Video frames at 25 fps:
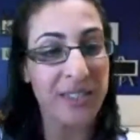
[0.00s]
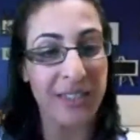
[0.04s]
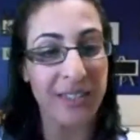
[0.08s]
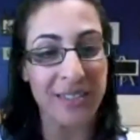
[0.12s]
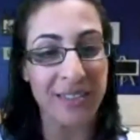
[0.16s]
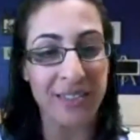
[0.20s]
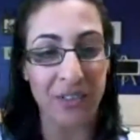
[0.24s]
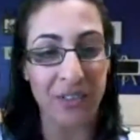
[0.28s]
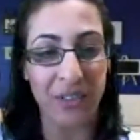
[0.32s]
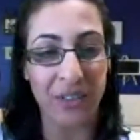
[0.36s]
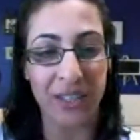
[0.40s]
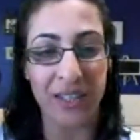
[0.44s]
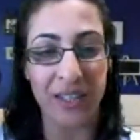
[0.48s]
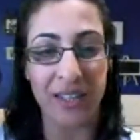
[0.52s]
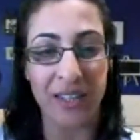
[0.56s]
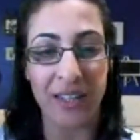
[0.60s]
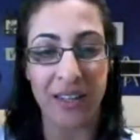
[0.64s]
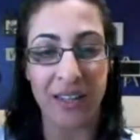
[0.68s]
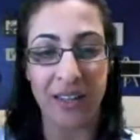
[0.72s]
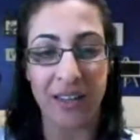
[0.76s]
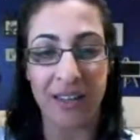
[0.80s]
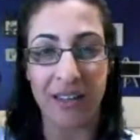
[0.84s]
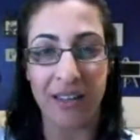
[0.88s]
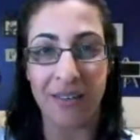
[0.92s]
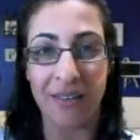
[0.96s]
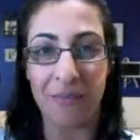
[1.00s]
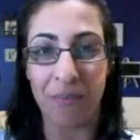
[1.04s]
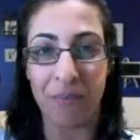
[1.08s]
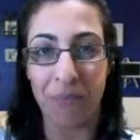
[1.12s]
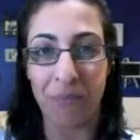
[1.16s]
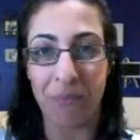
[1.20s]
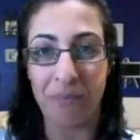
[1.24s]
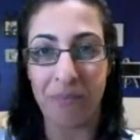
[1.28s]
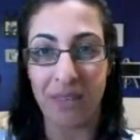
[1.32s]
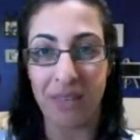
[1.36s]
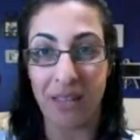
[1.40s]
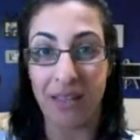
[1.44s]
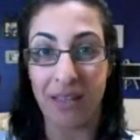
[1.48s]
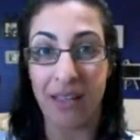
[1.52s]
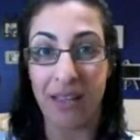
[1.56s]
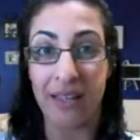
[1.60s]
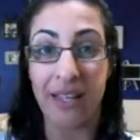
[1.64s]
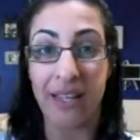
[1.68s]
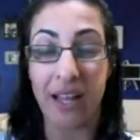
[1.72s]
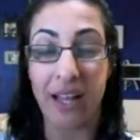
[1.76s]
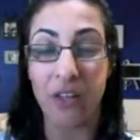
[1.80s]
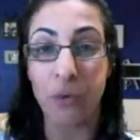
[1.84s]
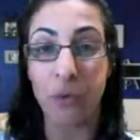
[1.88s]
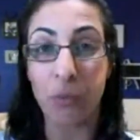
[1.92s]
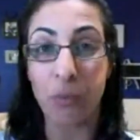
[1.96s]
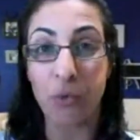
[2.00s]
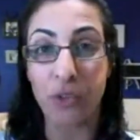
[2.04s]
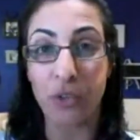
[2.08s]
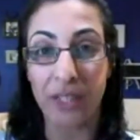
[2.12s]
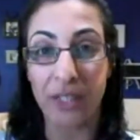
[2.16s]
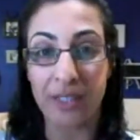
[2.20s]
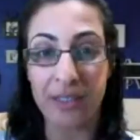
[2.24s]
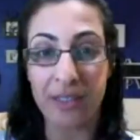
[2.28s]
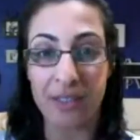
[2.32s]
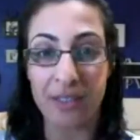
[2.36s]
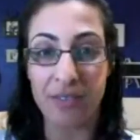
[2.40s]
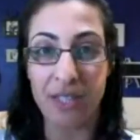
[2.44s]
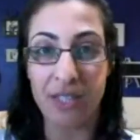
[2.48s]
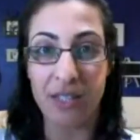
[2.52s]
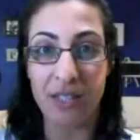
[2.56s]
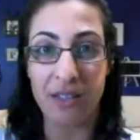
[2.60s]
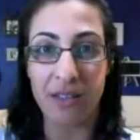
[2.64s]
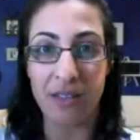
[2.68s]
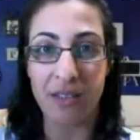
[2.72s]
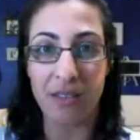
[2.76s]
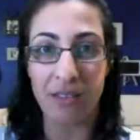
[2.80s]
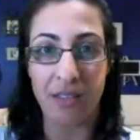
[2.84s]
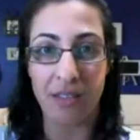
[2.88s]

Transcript: Is there any other productivity